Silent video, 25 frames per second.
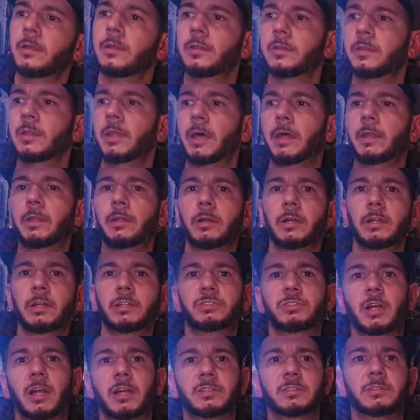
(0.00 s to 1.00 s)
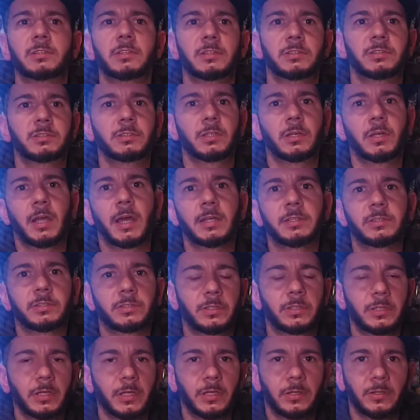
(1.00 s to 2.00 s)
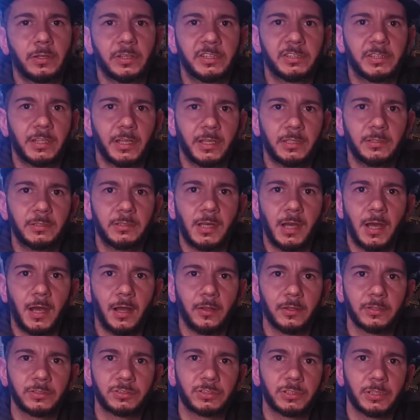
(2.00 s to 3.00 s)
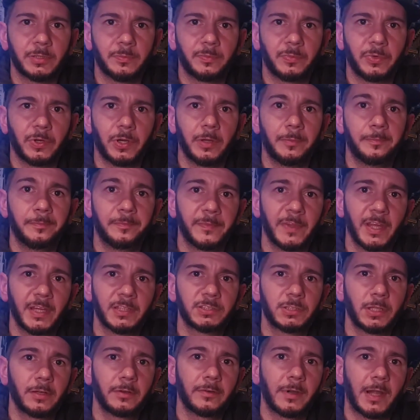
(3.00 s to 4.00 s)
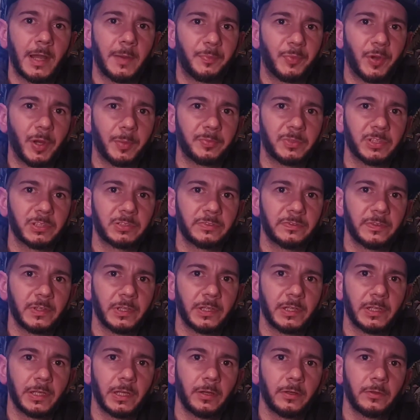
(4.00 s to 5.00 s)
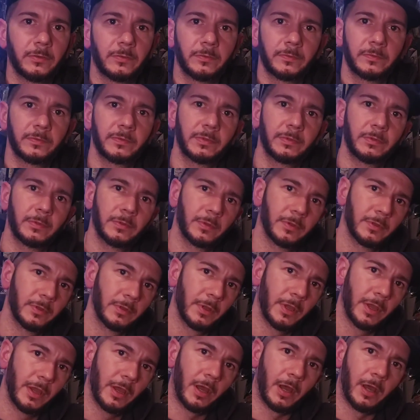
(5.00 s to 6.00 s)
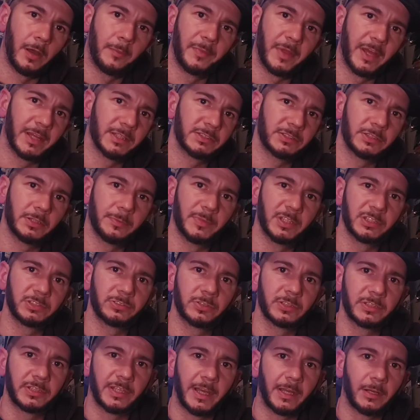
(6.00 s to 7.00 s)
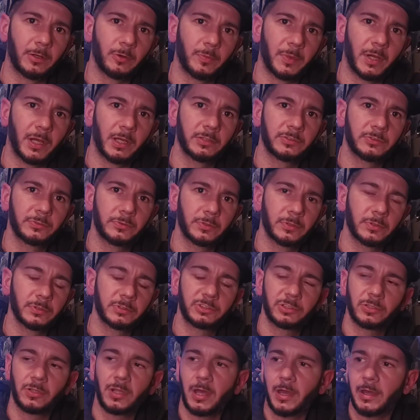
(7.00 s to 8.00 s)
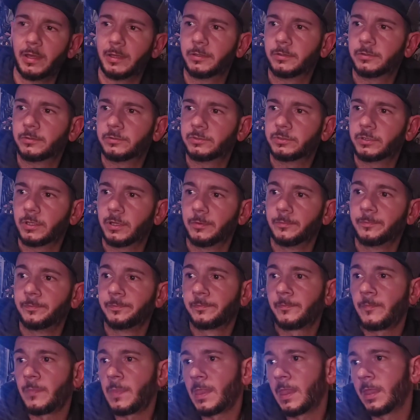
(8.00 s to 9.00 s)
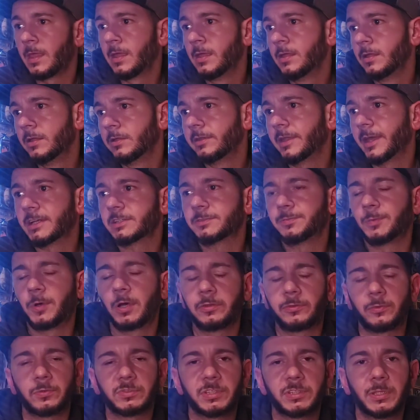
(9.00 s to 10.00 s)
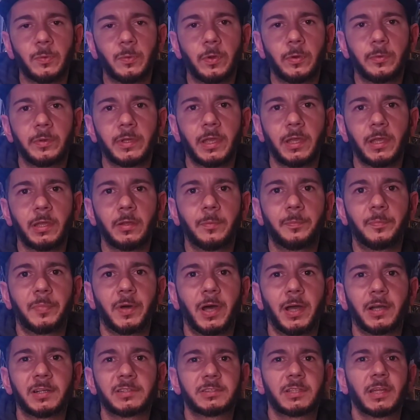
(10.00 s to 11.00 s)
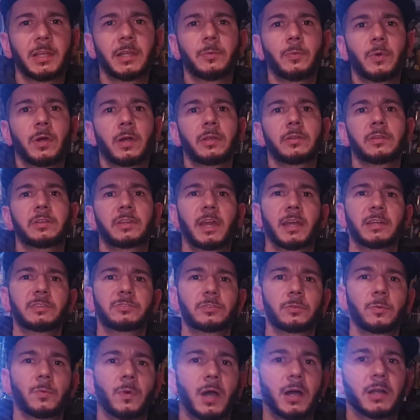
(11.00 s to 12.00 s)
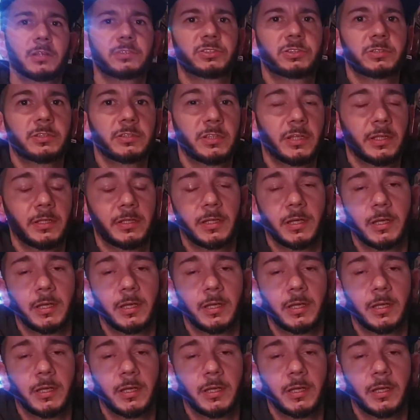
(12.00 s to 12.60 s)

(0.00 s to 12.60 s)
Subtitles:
now they're addressing it, so that's good. At least they acknowledge it. But that's going to wrap up this video. That's the mystery tackle box for July. So next month we'll see what we get in the box. Anyway, thanks for watching, and